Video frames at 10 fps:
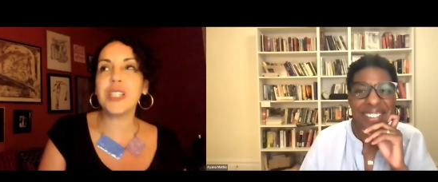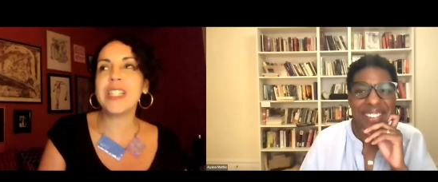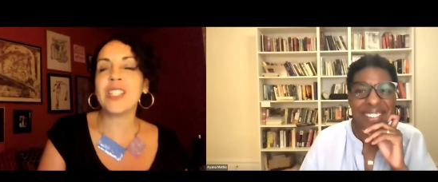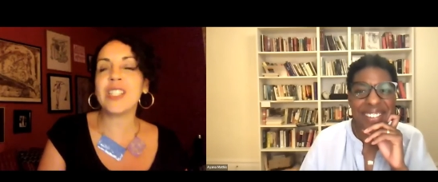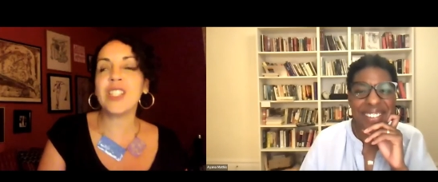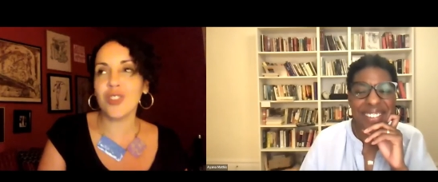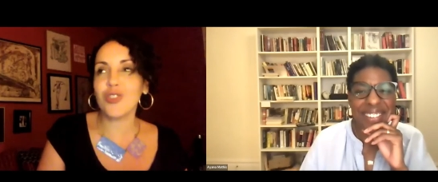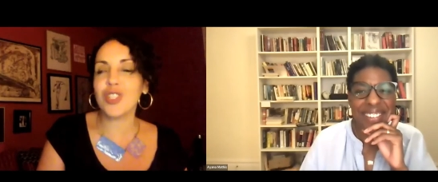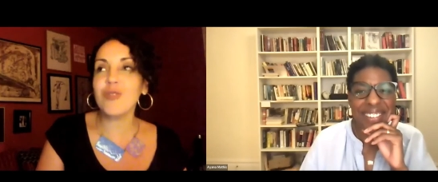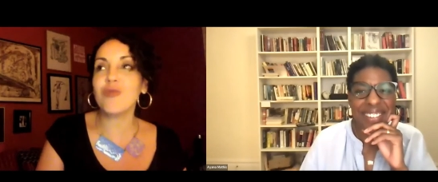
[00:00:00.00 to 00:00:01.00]
Speaker 1: but
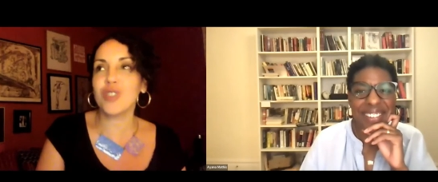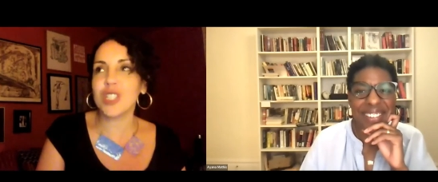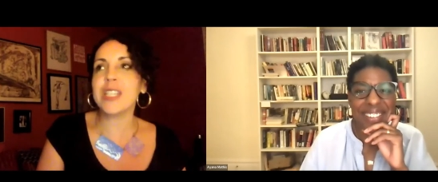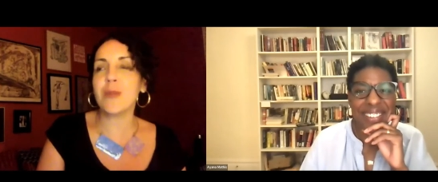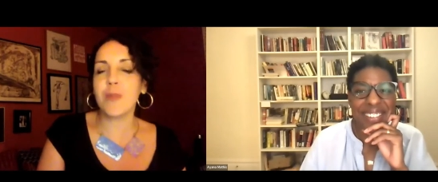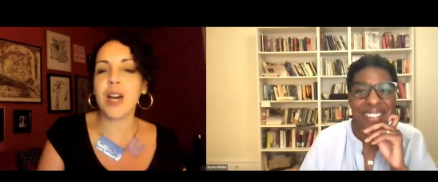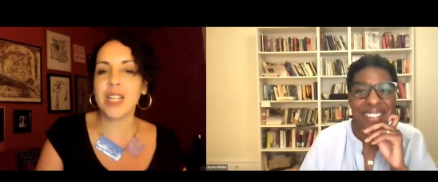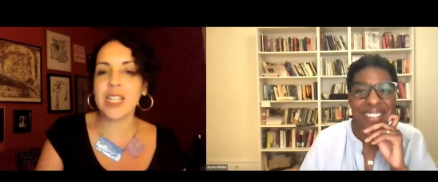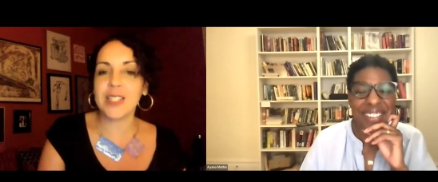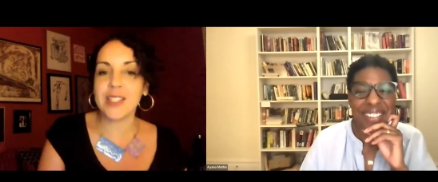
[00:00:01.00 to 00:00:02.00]
really you know she
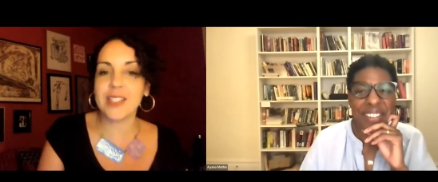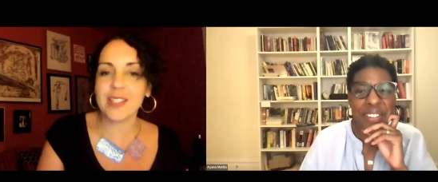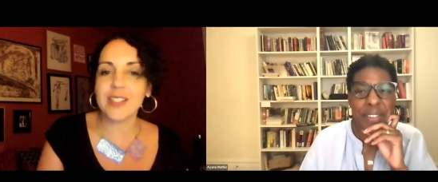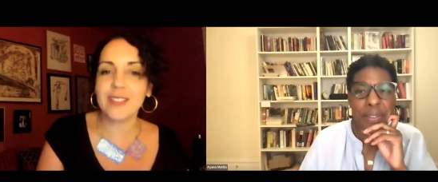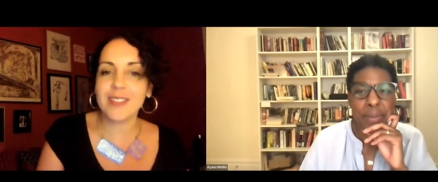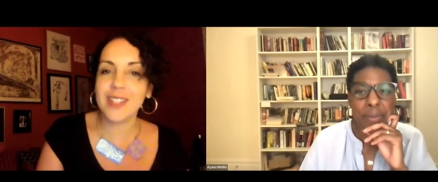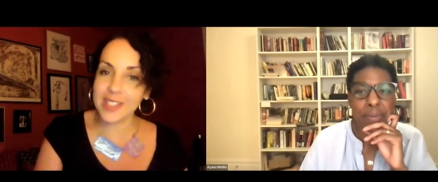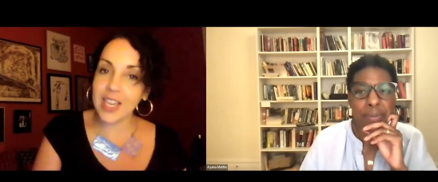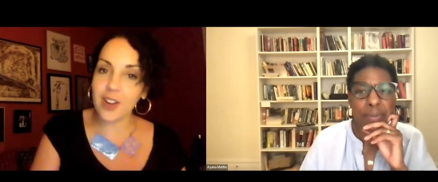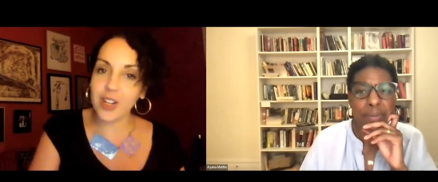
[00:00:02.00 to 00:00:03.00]
really embodies
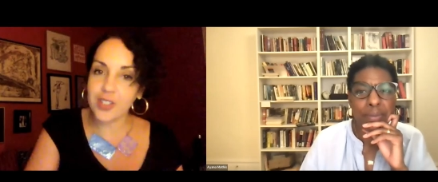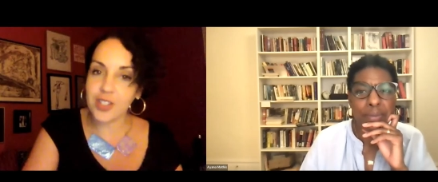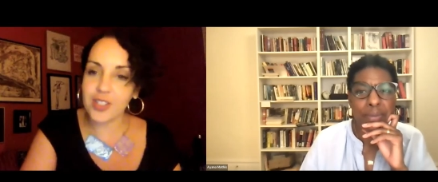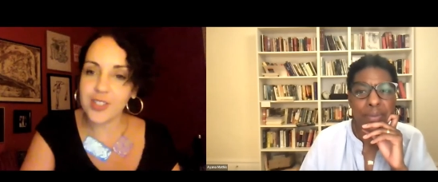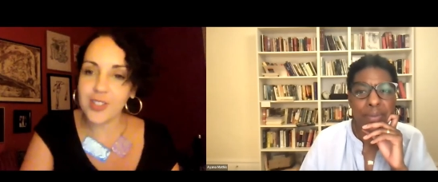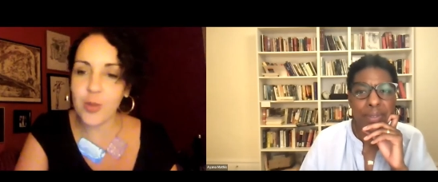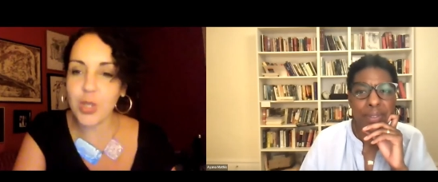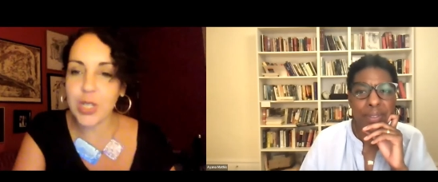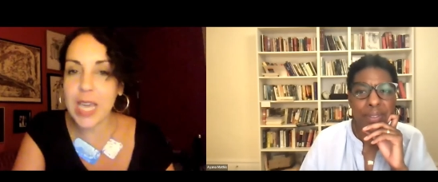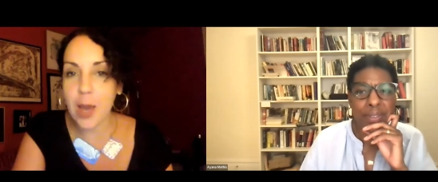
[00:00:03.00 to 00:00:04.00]
this character
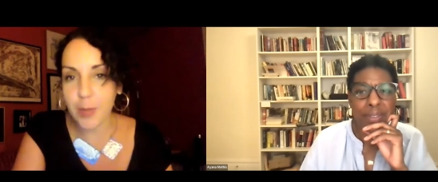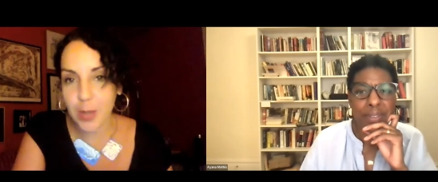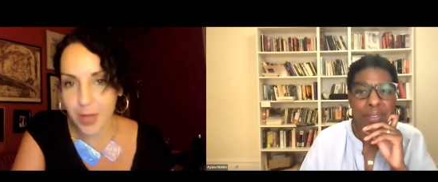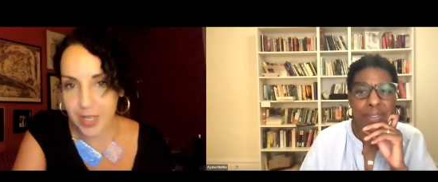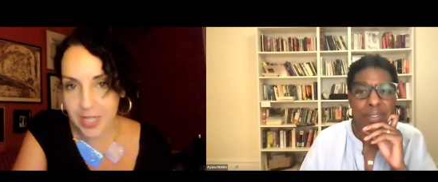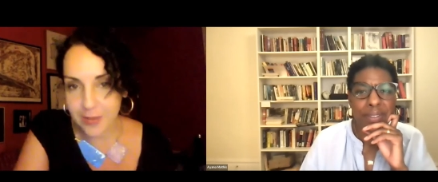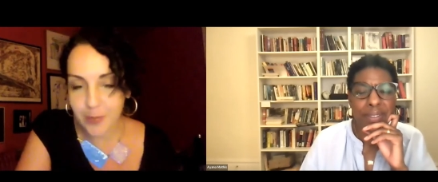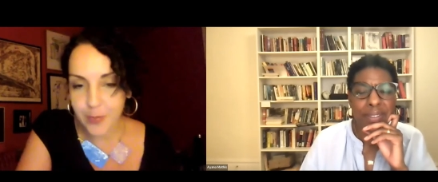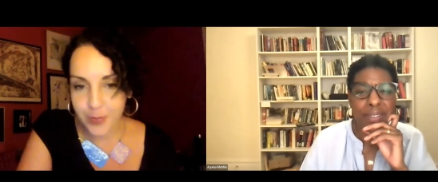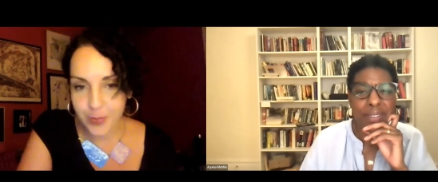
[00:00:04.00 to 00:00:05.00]
so i'm really happy
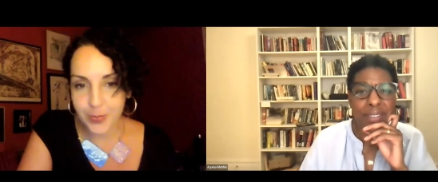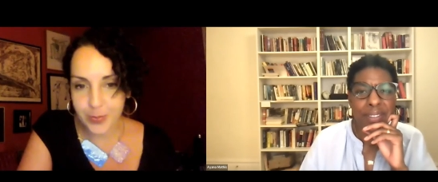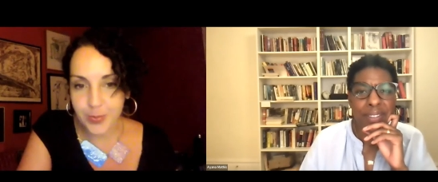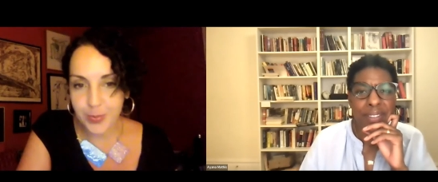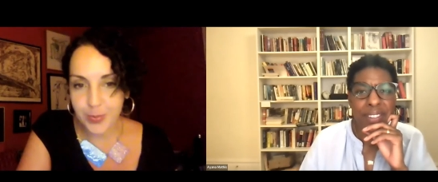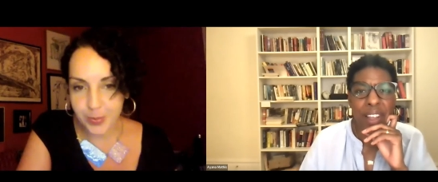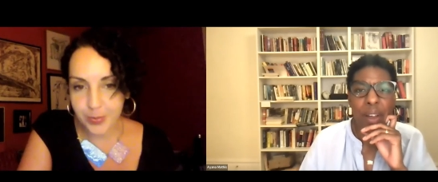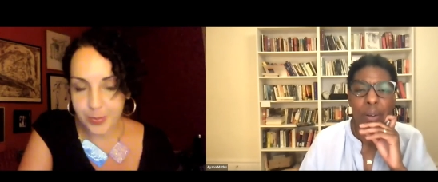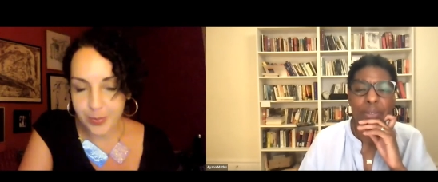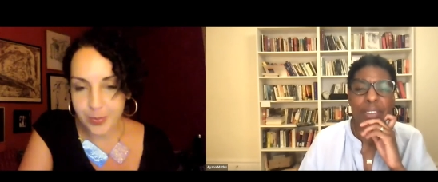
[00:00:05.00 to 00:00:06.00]
about it
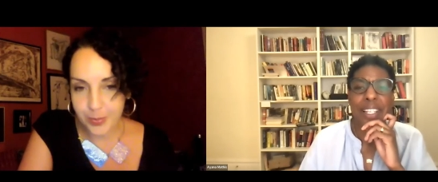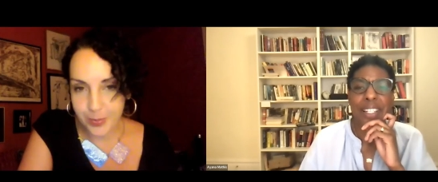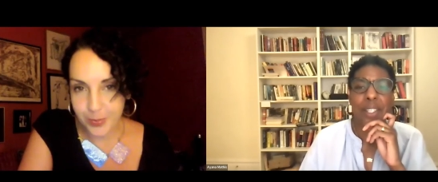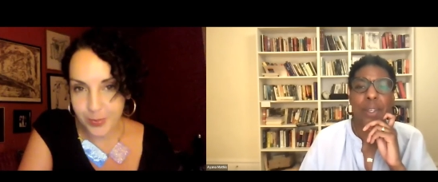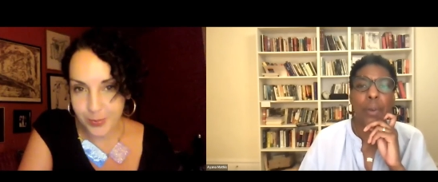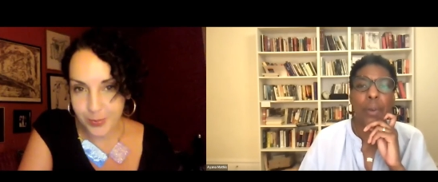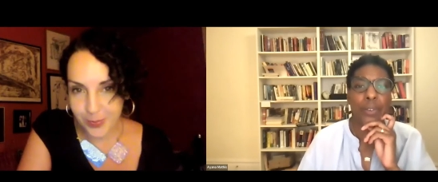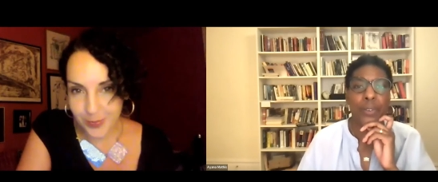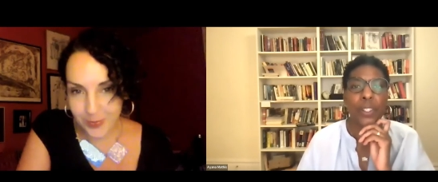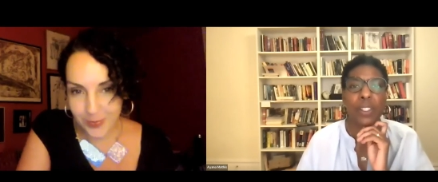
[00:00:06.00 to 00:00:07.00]
Speaker 2: oh it's so
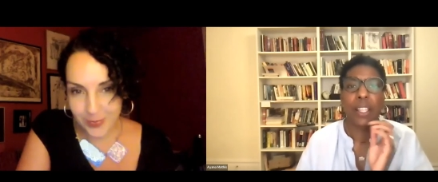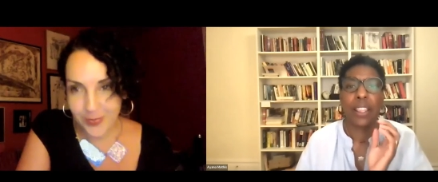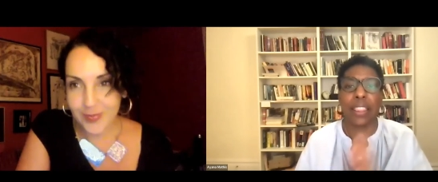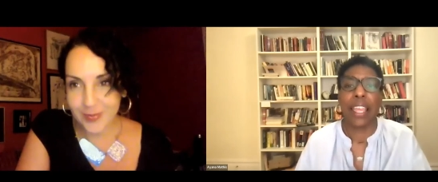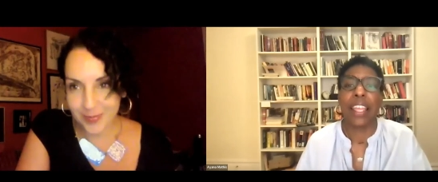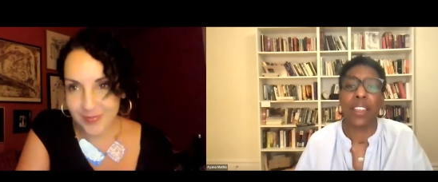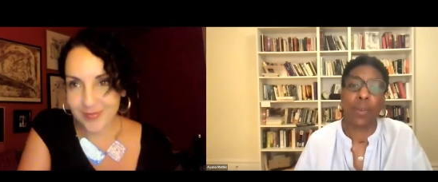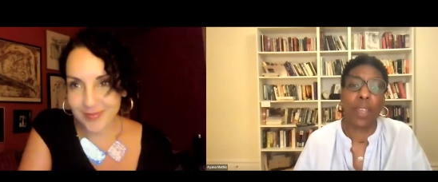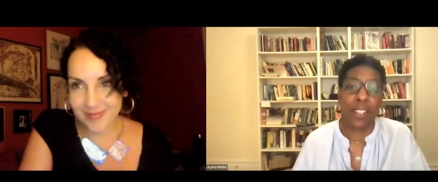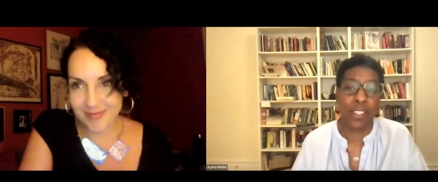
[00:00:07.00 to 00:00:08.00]
wonderful thank
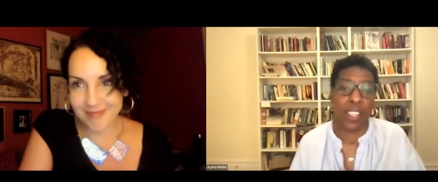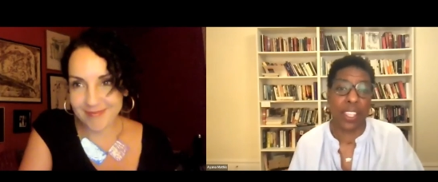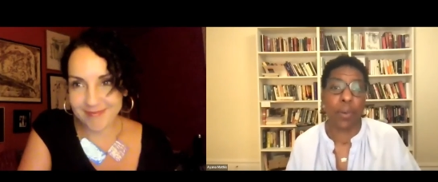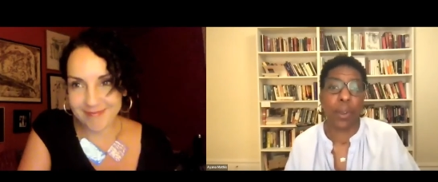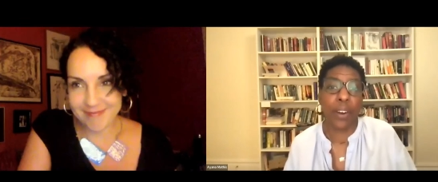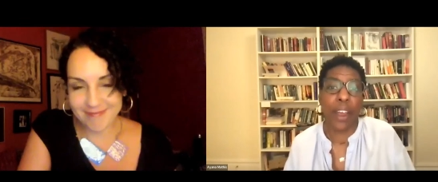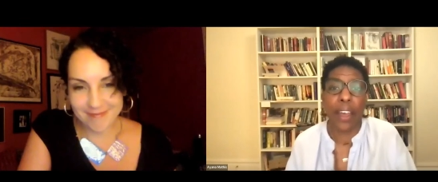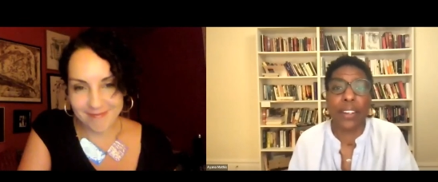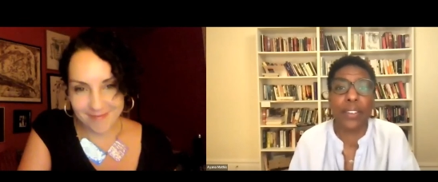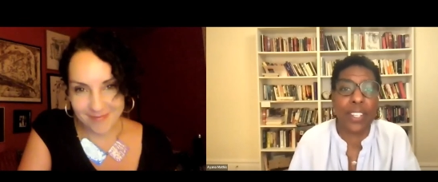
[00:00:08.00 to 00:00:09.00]
you angie i think we are
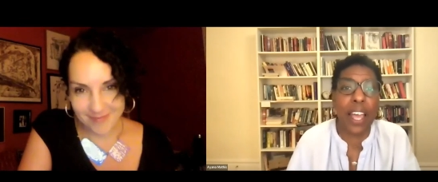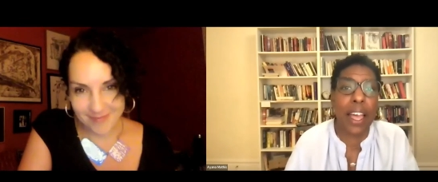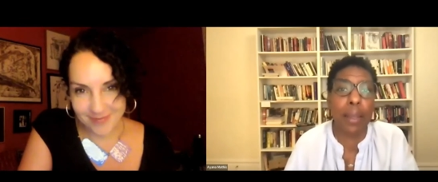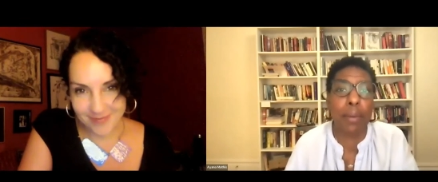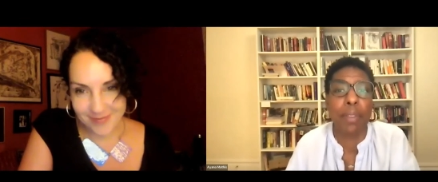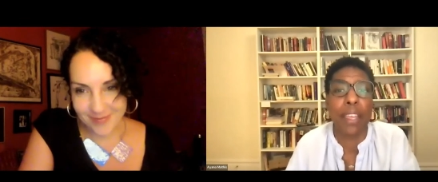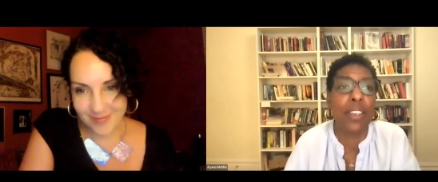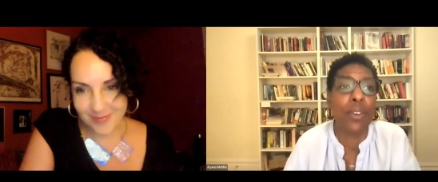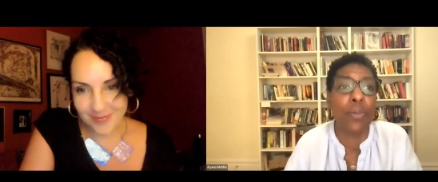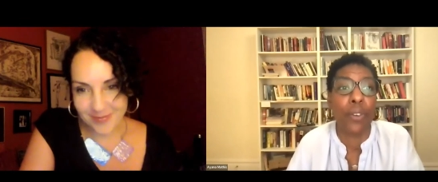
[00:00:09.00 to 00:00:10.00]
out of time
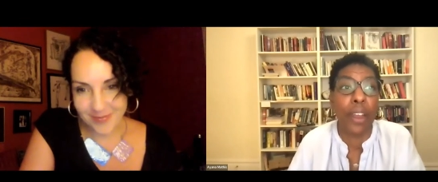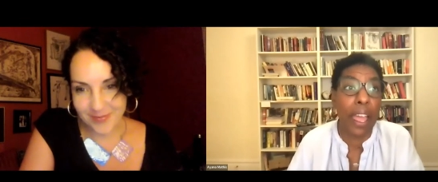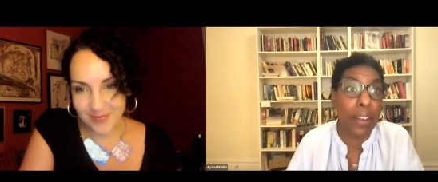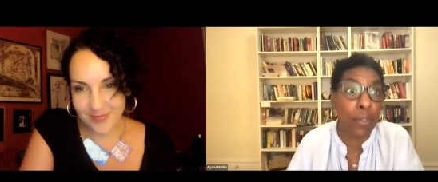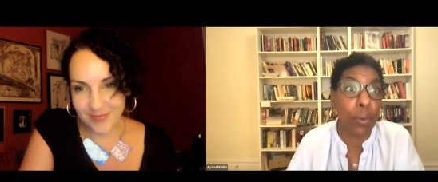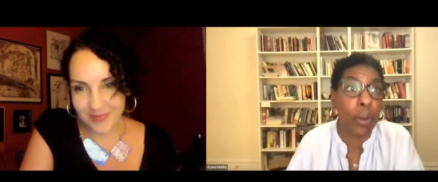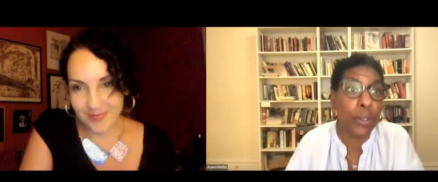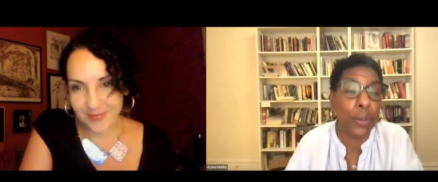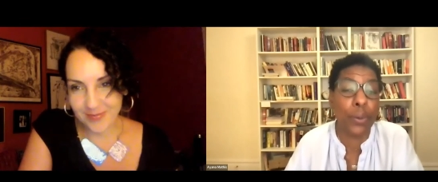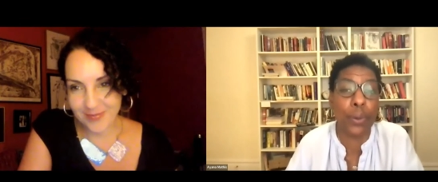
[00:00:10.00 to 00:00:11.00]
thank you for
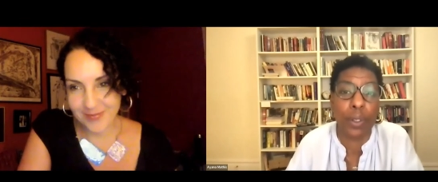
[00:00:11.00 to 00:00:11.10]
everyone who